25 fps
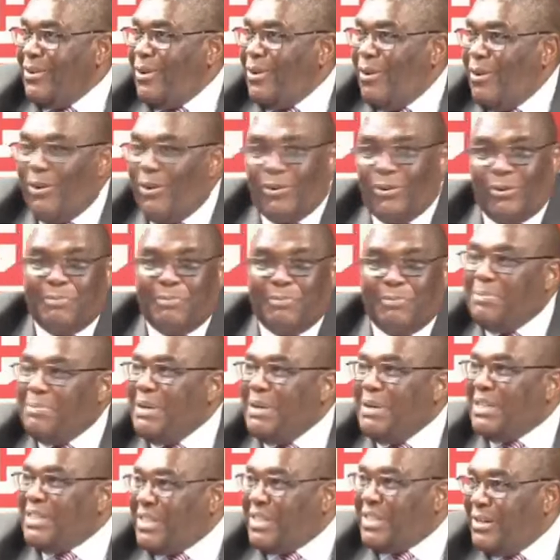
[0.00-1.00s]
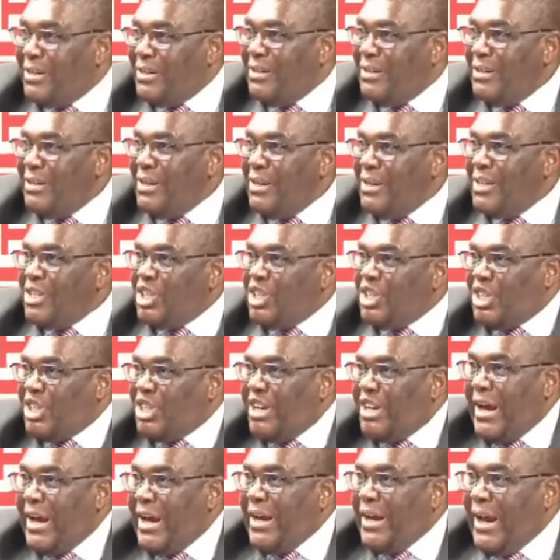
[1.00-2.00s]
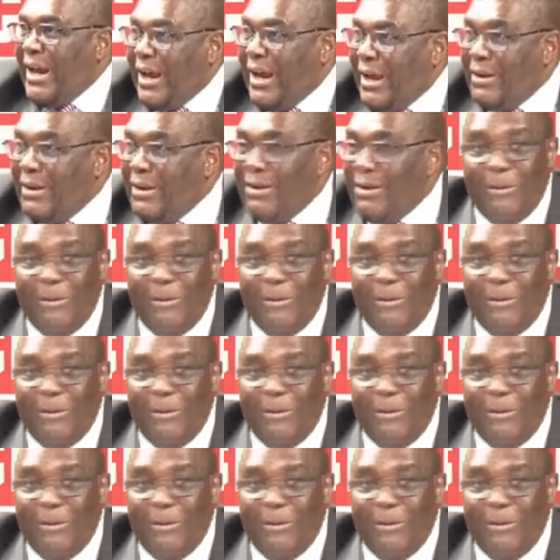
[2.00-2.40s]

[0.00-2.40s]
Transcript: on BBC, CNN,